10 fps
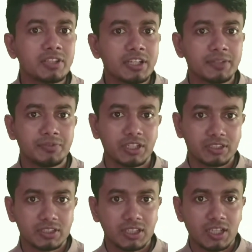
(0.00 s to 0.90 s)
the
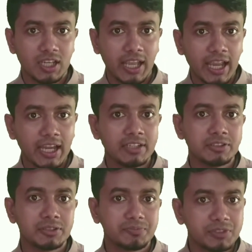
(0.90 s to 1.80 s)
defects and
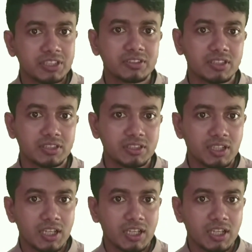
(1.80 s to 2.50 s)
fix it.